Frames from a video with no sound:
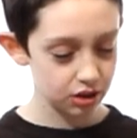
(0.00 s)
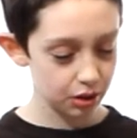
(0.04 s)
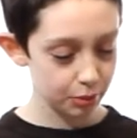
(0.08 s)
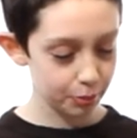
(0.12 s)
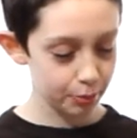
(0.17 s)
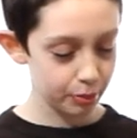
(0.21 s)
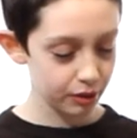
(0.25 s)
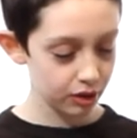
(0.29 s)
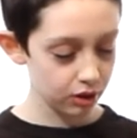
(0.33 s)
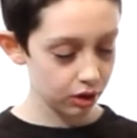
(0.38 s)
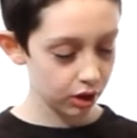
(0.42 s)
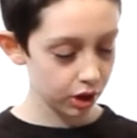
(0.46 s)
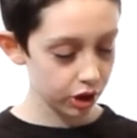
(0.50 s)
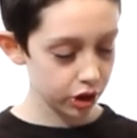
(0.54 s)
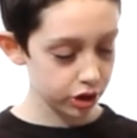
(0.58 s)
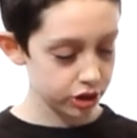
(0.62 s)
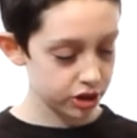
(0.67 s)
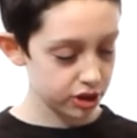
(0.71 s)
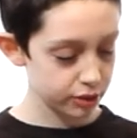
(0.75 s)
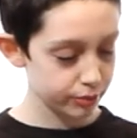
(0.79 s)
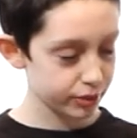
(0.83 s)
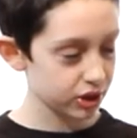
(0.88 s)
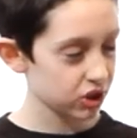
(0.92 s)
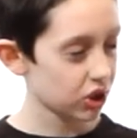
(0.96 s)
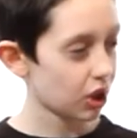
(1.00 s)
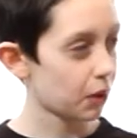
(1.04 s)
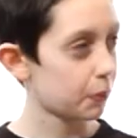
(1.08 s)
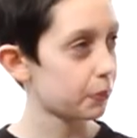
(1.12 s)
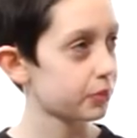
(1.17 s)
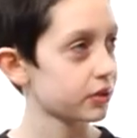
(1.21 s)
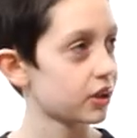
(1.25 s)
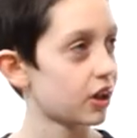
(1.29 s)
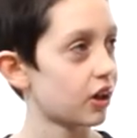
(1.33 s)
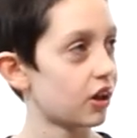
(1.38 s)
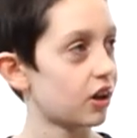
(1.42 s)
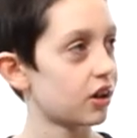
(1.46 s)
the build to be up
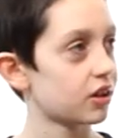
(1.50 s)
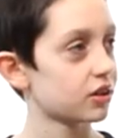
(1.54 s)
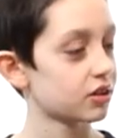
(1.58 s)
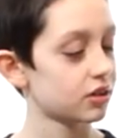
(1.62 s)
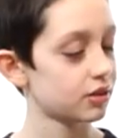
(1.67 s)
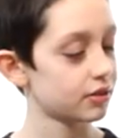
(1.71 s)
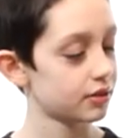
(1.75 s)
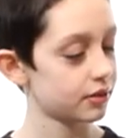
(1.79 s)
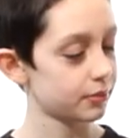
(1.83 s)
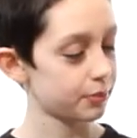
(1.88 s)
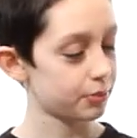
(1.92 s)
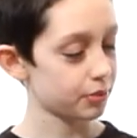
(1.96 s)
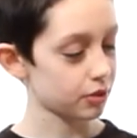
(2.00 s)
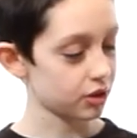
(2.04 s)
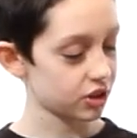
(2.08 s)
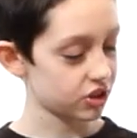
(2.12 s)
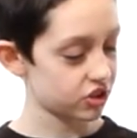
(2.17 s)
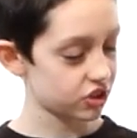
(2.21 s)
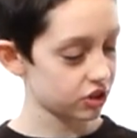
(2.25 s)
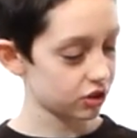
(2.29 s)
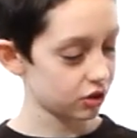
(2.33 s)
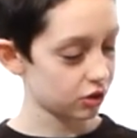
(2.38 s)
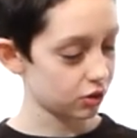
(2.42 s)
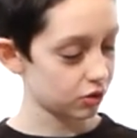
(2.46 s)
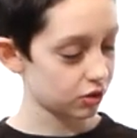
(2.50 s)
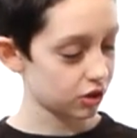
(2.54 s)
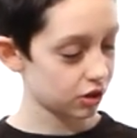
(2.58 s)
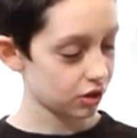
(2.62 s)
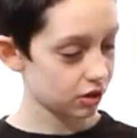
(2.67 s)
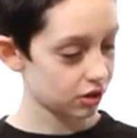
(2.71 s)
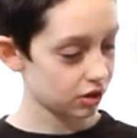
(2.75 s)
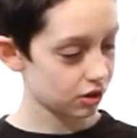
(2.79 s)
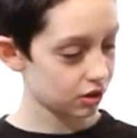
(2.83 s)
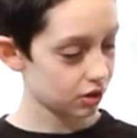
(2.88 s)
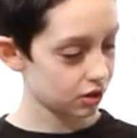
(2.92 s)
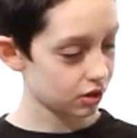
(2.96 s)
yet. Pretty soon.
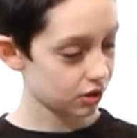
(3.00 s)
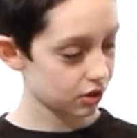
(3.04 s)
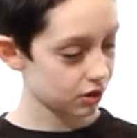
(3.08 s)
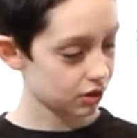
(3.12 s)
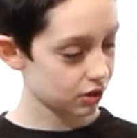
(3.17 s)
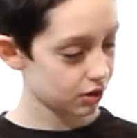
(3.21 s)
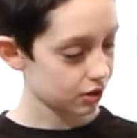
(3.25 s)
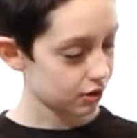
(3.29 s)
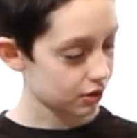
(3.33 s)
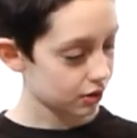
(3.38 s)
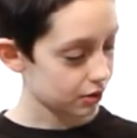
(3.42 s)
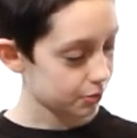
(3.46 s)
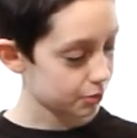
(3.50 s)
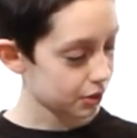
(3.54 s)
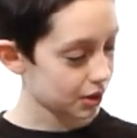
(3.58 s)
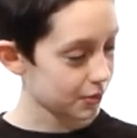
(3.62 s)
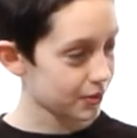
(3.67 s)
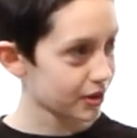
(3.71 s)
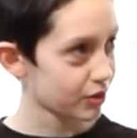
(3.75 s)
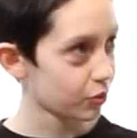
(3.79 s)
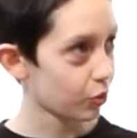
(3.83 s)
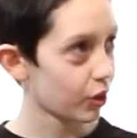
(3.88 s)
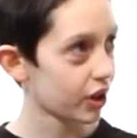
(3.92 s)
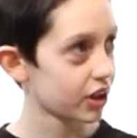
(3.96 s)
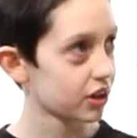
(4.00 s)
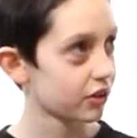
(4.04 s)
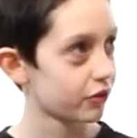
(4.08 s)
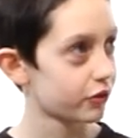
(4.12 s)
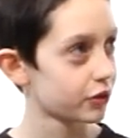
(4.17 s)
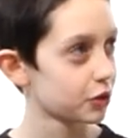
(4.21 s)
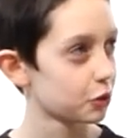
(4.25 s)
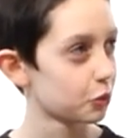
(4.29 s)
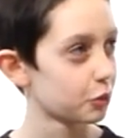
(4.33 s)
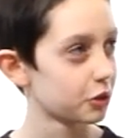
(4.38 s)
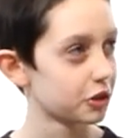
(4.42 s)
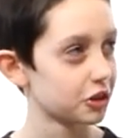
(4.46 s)
Maybe wait a
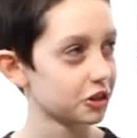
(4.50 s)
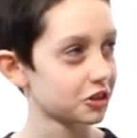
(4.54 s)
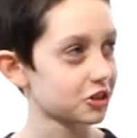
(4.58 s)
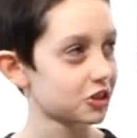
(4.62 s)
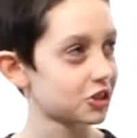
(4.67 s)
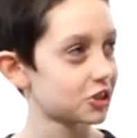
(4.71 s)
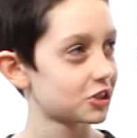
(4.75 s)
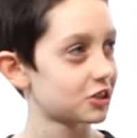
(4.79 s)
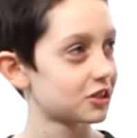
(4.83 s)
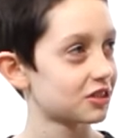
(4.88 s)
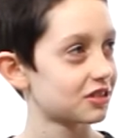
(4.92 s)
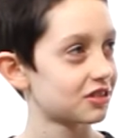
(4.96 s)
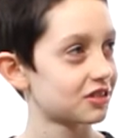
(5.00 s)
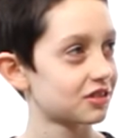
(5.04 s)
few weeks.